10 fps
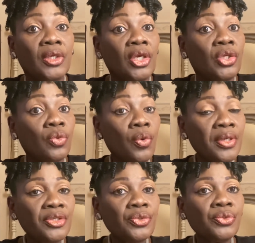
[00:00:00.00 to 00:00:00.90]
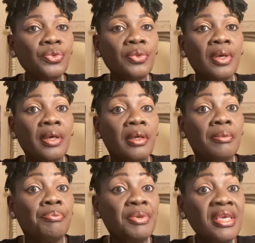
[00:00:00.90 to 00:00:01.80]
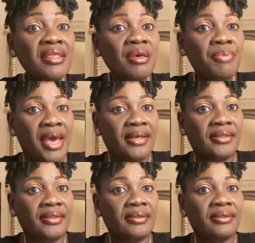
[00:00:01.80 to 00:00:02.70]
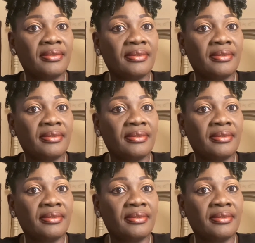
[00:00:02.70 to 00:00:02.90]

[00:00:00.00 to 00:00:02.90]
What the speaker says: In order to be the best